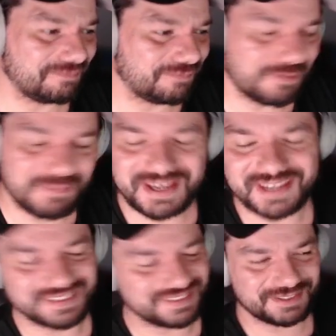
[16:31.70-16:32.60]
uh, for me,
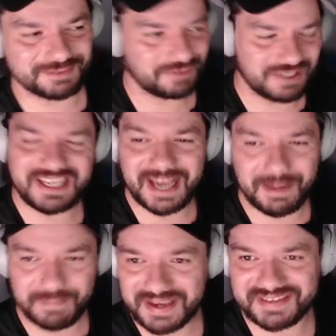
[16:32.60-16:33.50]
this is really
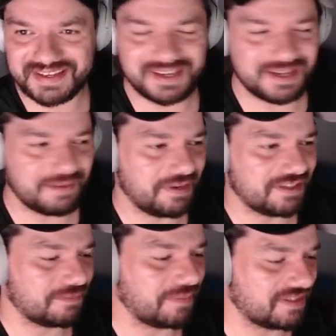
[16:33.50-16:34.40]
amazing,
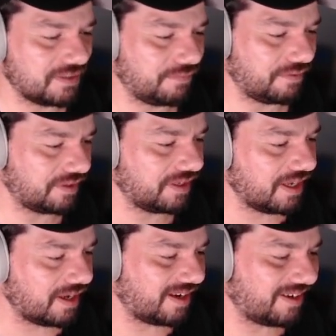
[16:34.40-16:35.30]
amazing, especially for
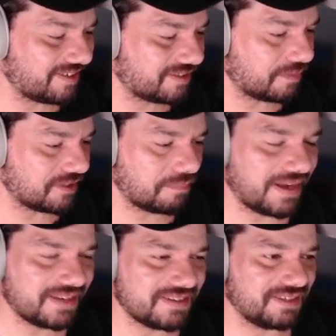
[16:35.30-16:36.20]
artist
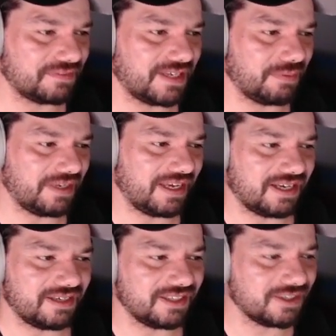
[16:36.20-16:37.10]
perspective that we
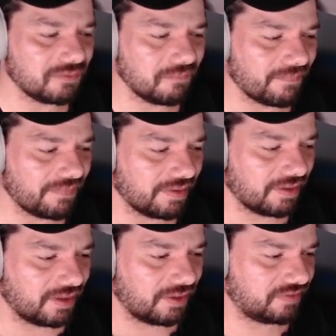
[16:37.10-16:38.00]
can, you know,
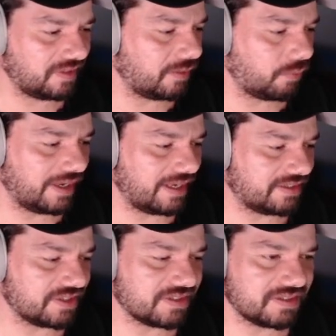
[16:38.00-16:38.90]
you see what I
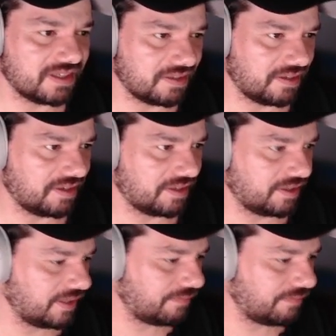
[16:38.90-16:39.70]
just did here,